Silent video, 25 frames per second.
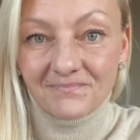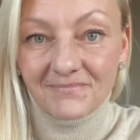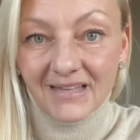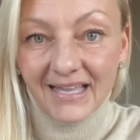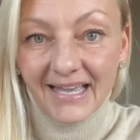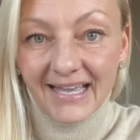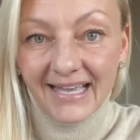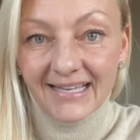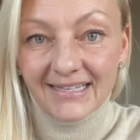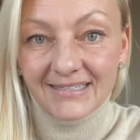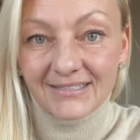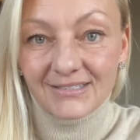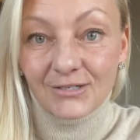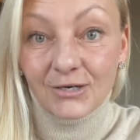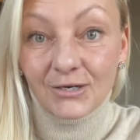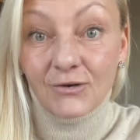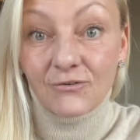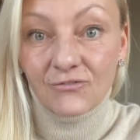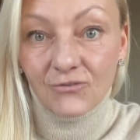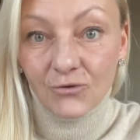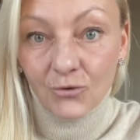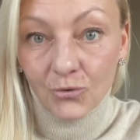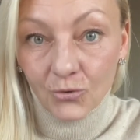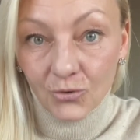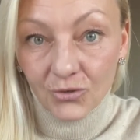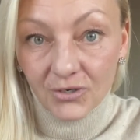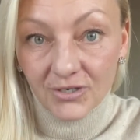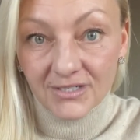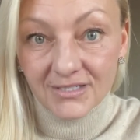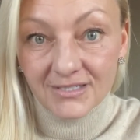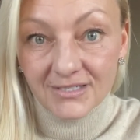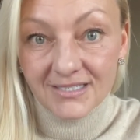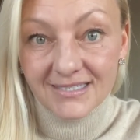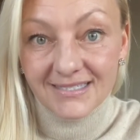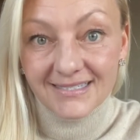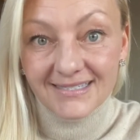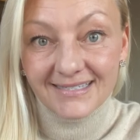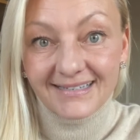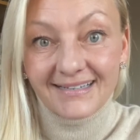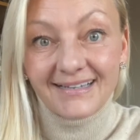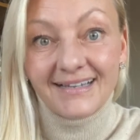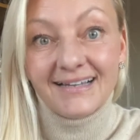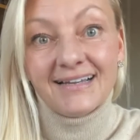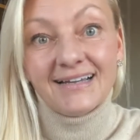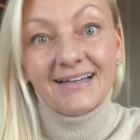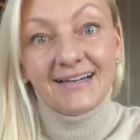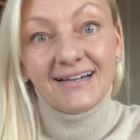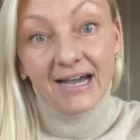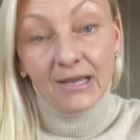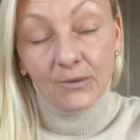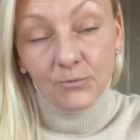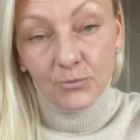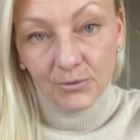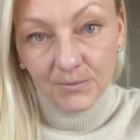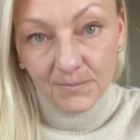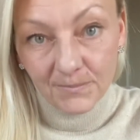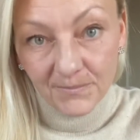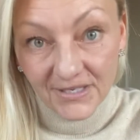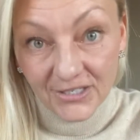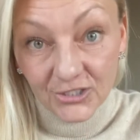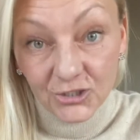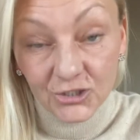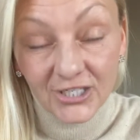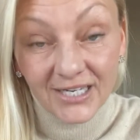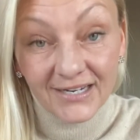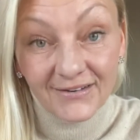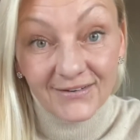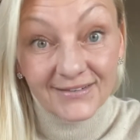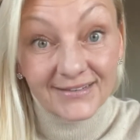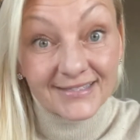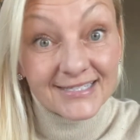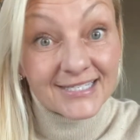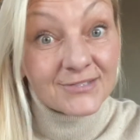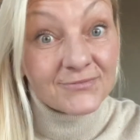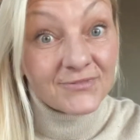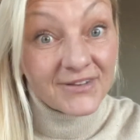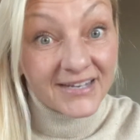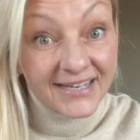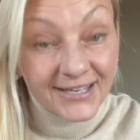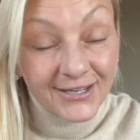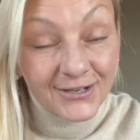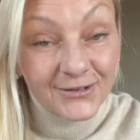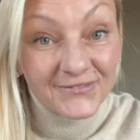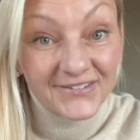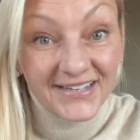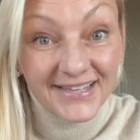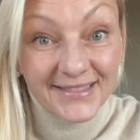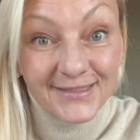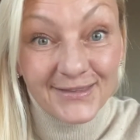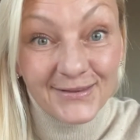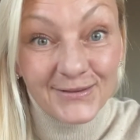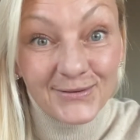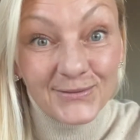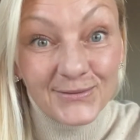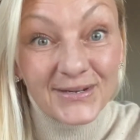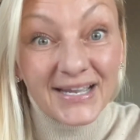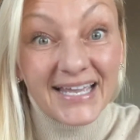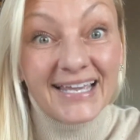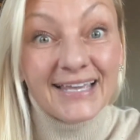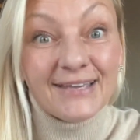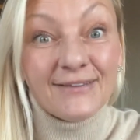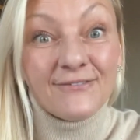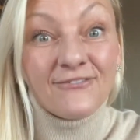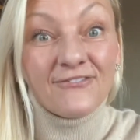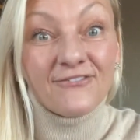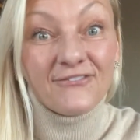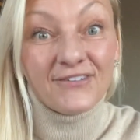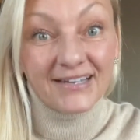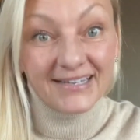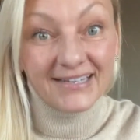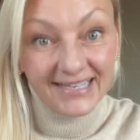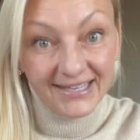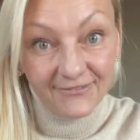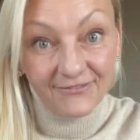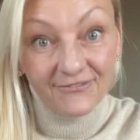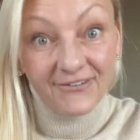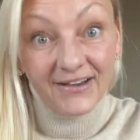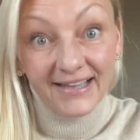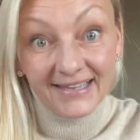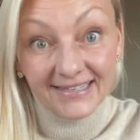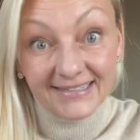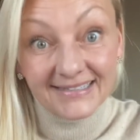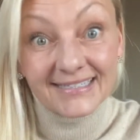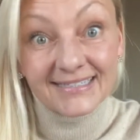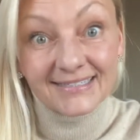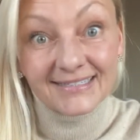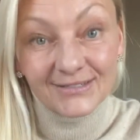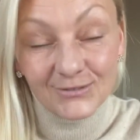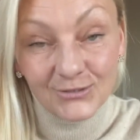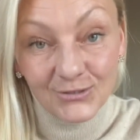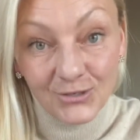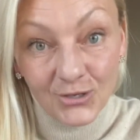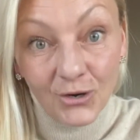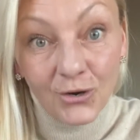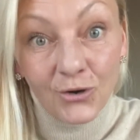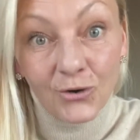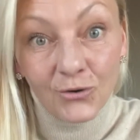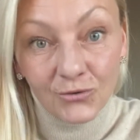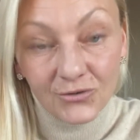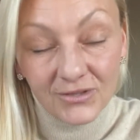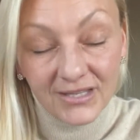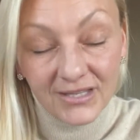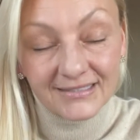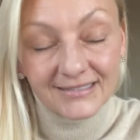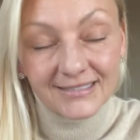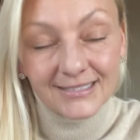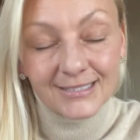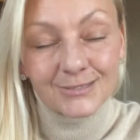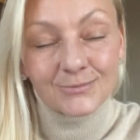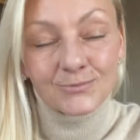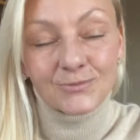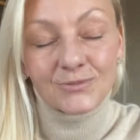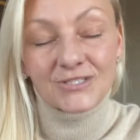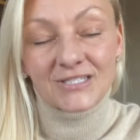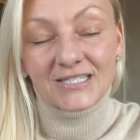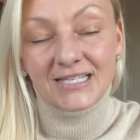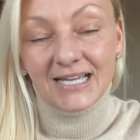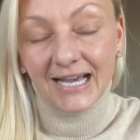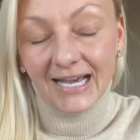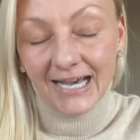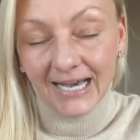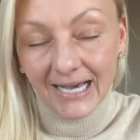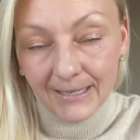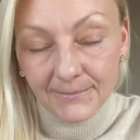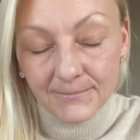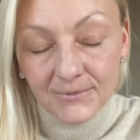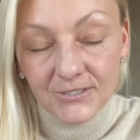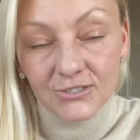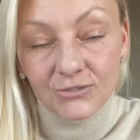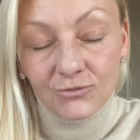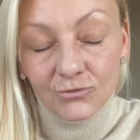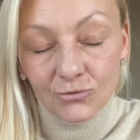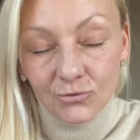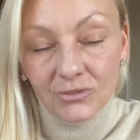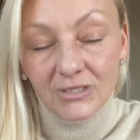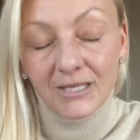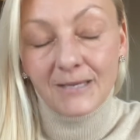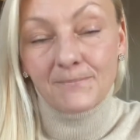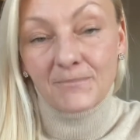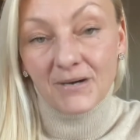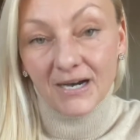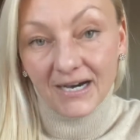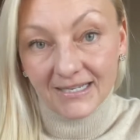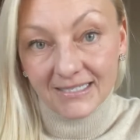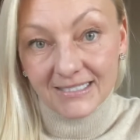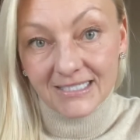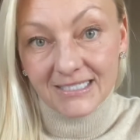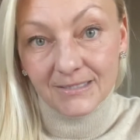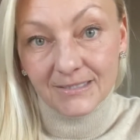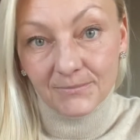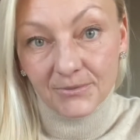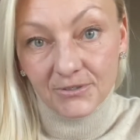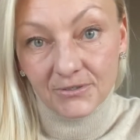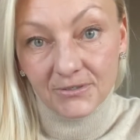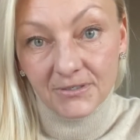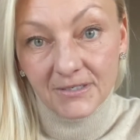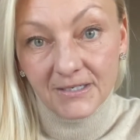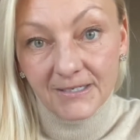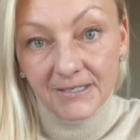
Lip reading: And of course, I wouldn't be sharing this video with you if I didn't know that this was absolutely possible.